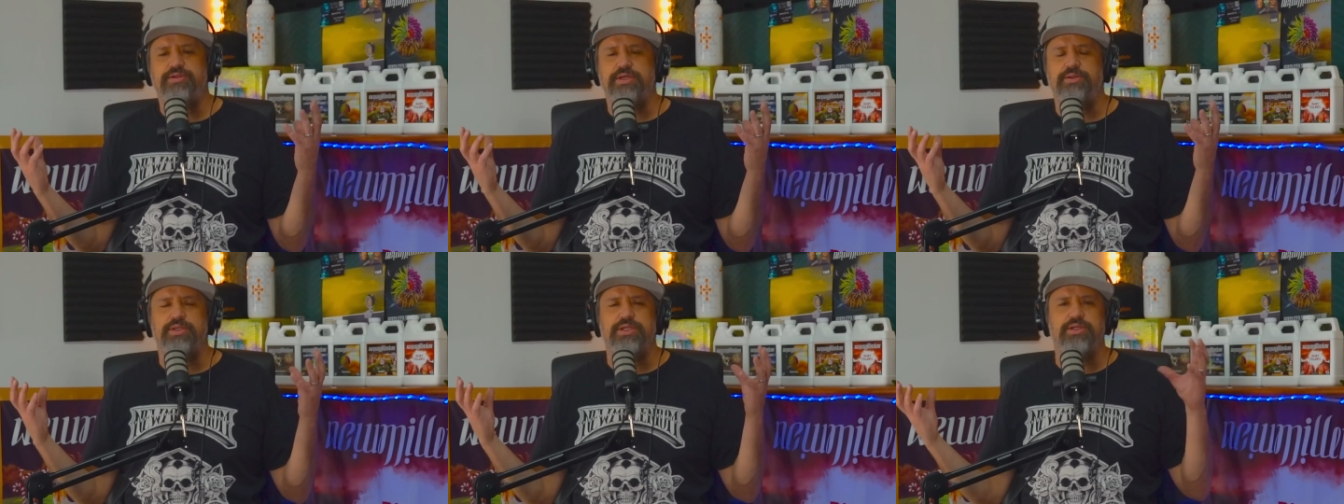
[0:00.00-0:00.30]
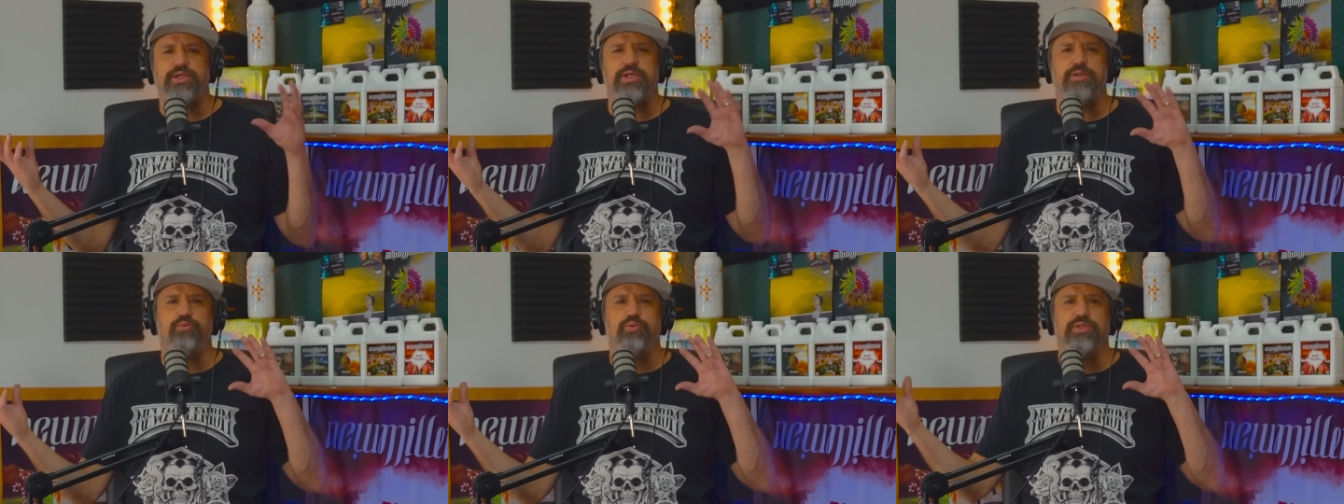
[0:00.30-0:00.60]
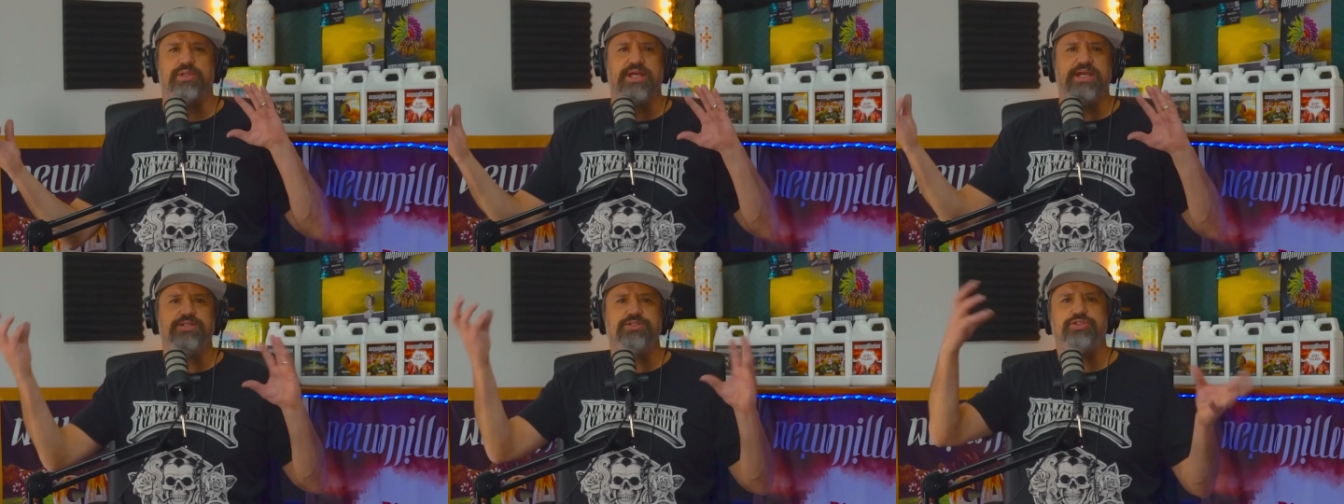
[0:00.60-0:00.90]
it
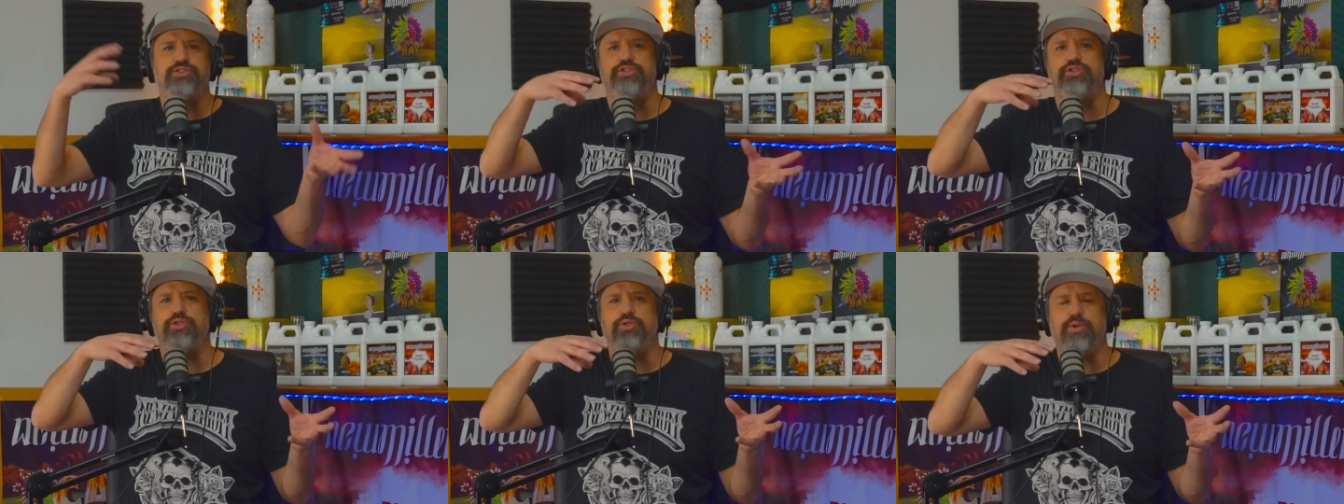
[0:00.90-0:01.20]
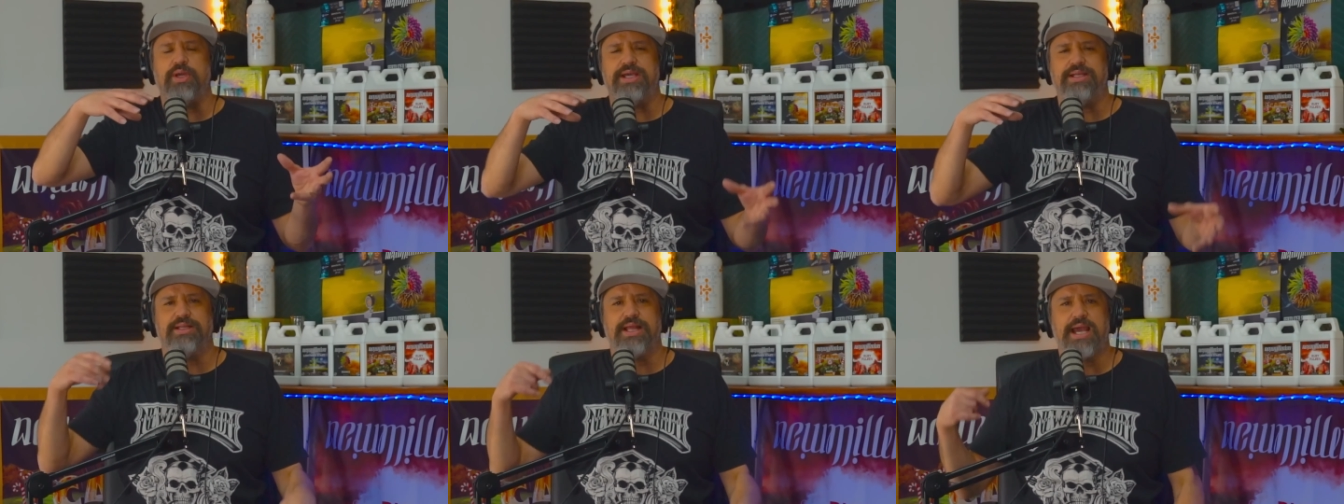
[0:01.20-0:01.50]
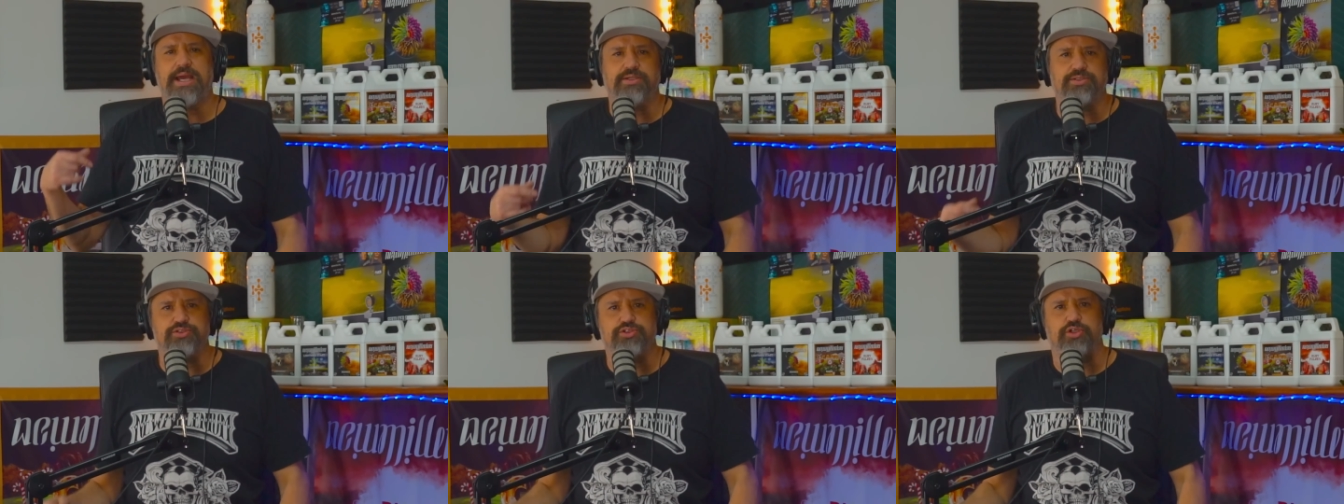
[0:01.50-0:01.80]
relates to a
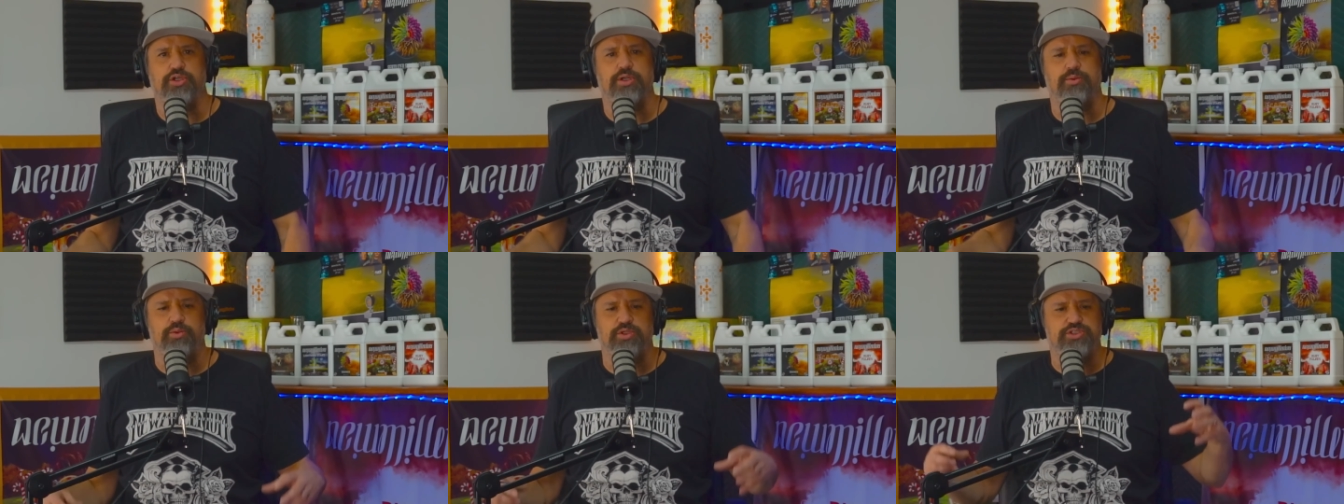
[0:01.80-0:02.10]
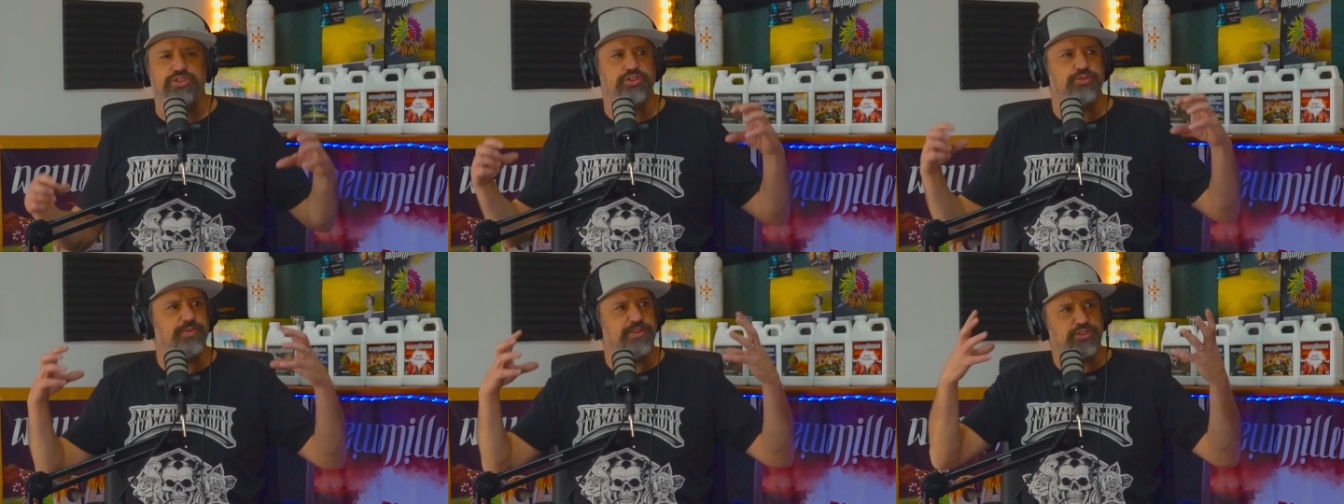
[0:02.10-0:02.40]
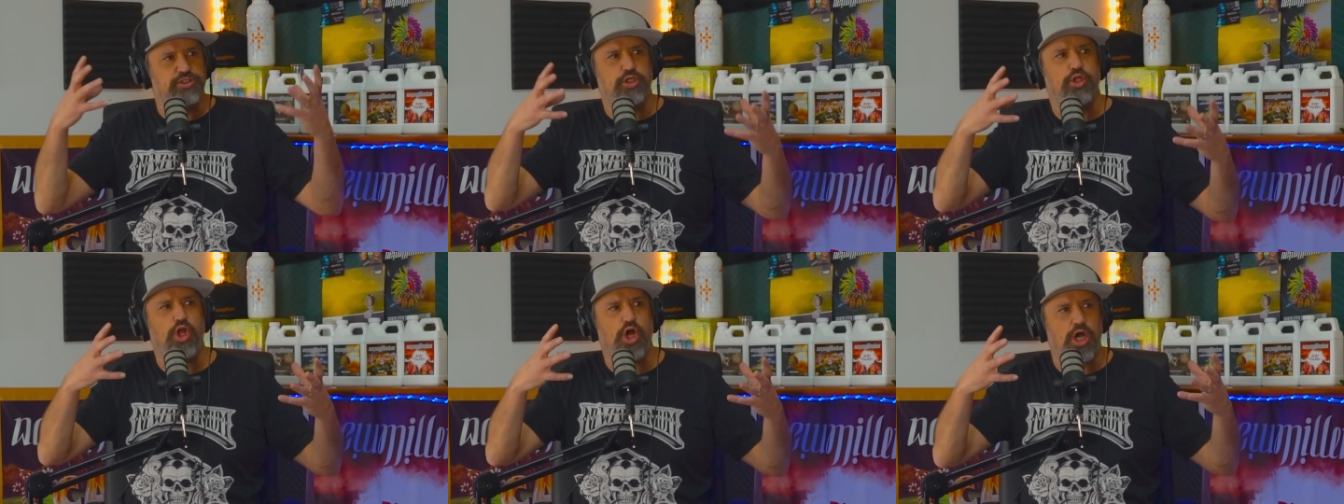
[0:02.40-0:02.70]
Latin term which just
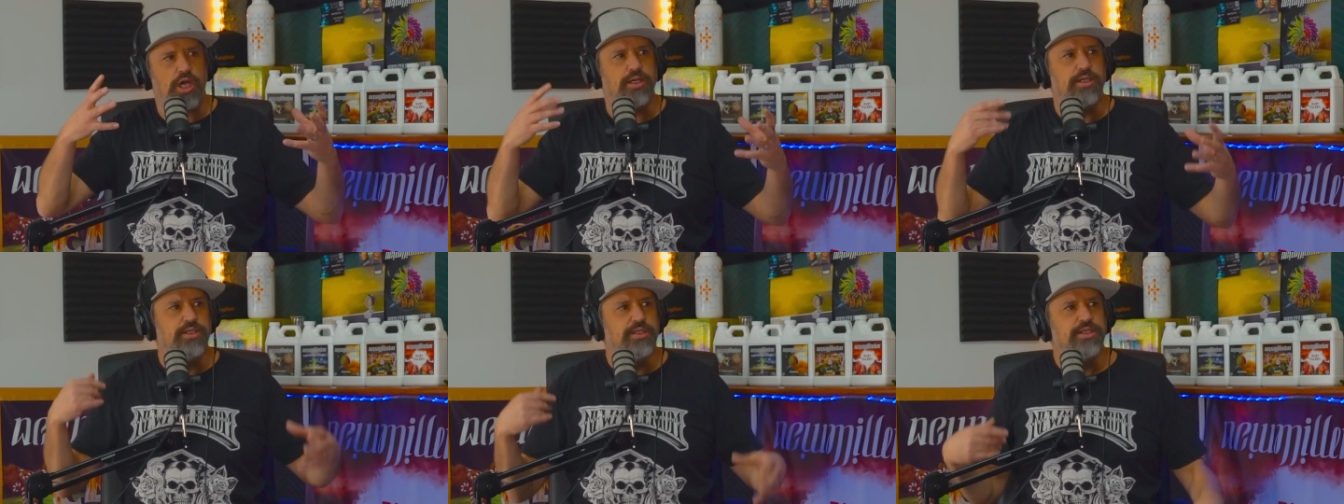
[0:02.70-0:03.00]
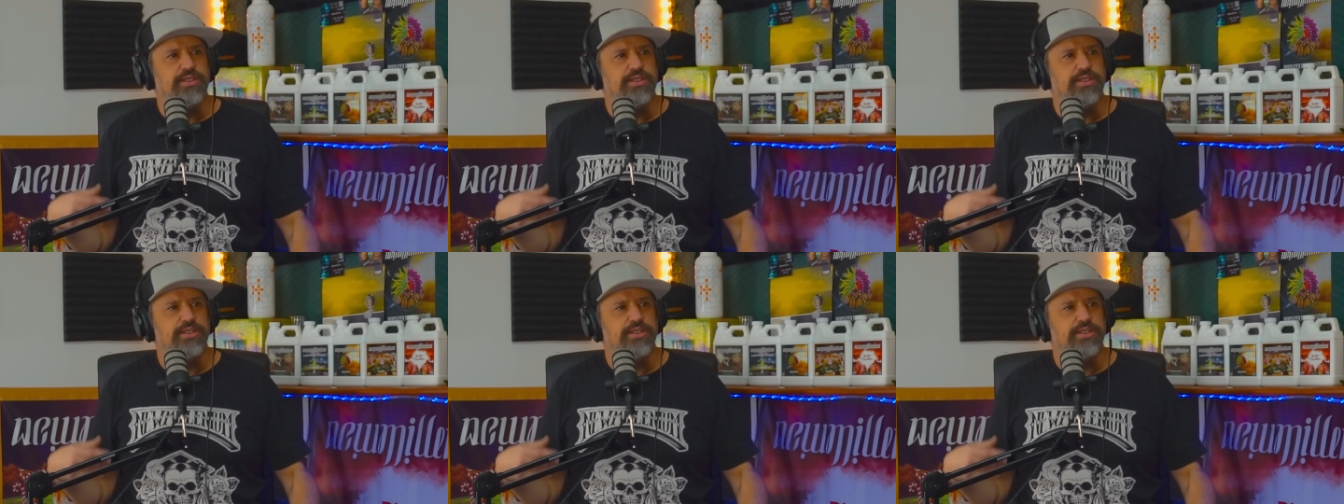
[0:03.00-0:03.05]
means claw.